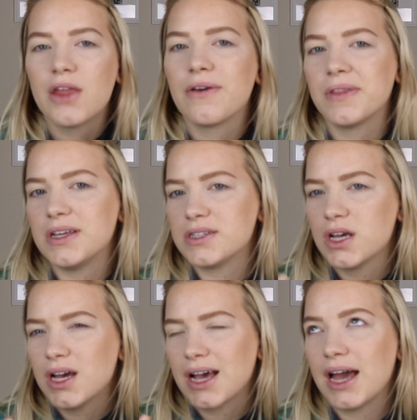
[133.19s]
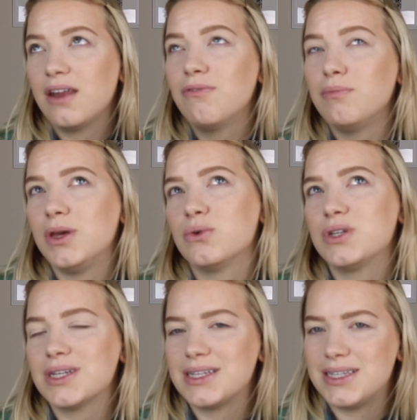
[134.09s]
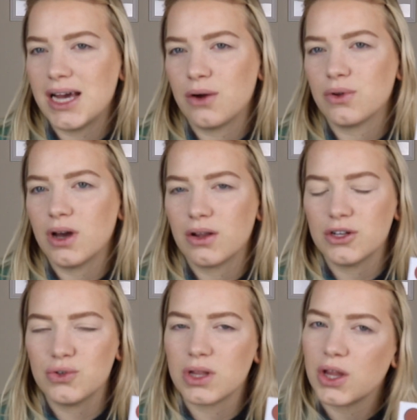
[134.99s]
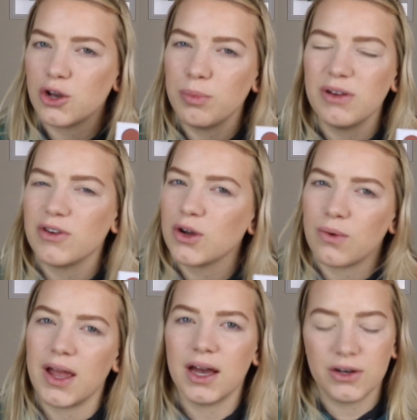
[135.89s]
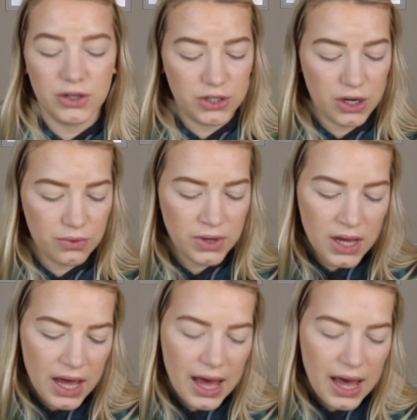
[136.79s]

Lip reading: They're these kind of muted down colors with a little bit of a gray undertone.